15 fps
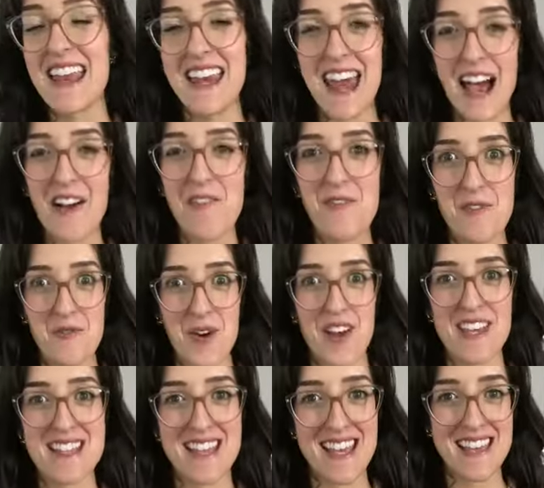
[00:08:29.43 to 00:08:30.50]
Now if you
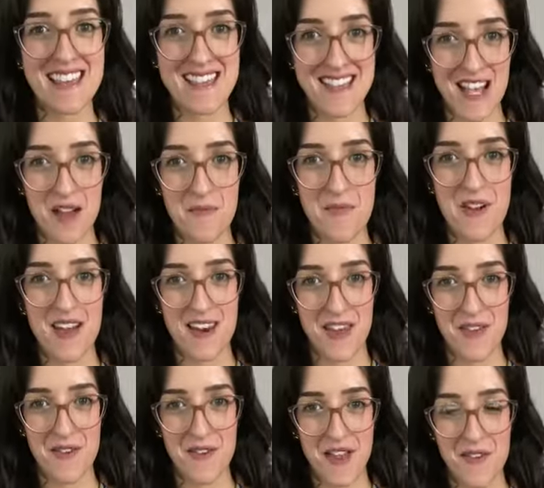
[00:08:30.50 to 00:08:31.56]
want to take this up
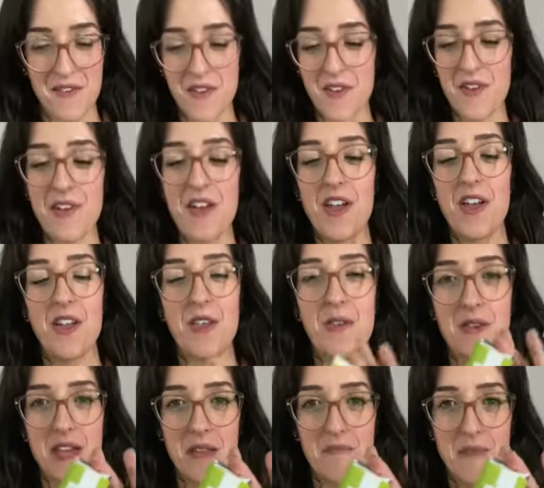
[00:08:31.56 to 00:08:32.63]
another level,
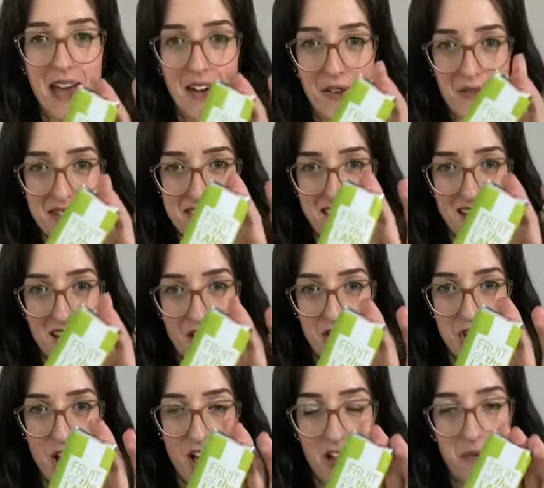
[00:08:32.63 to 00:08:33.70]
you can melt a
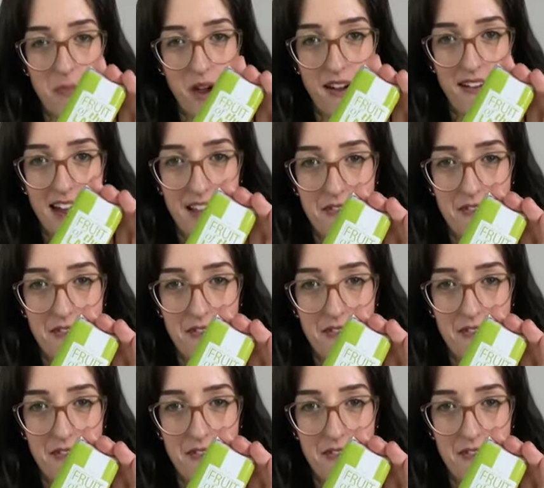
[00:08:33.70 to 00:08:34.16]
chocolate bar.